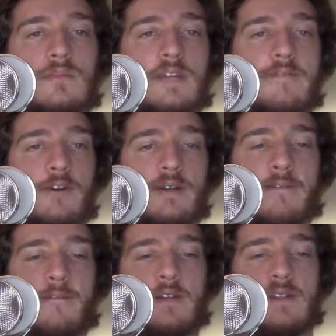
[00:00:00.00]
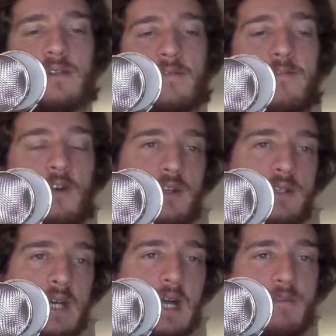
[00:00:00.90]
for different
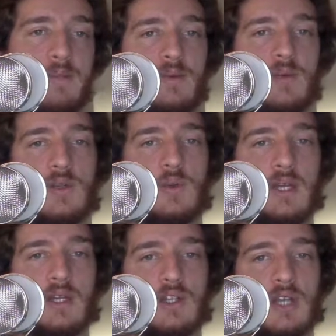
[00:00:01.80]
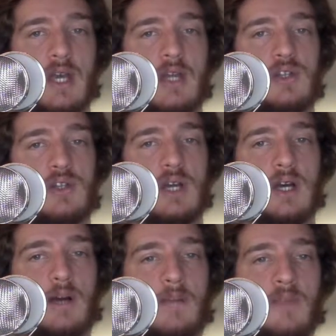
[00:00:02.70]
font types, which we can change,
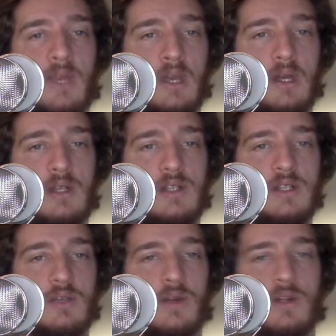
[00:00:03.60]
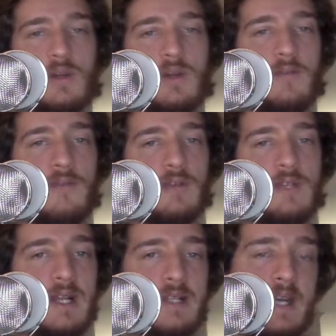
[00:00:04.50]
0 to 24,
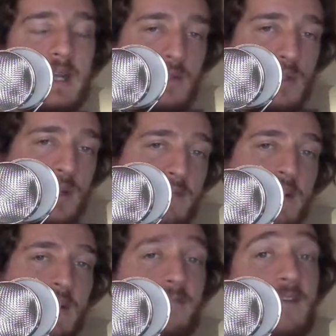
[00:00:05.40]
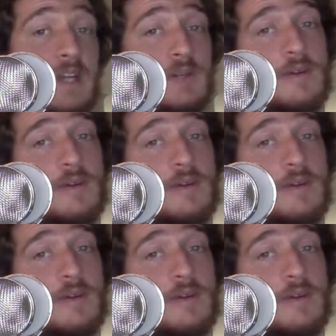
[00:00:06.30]
select any of the 25 factory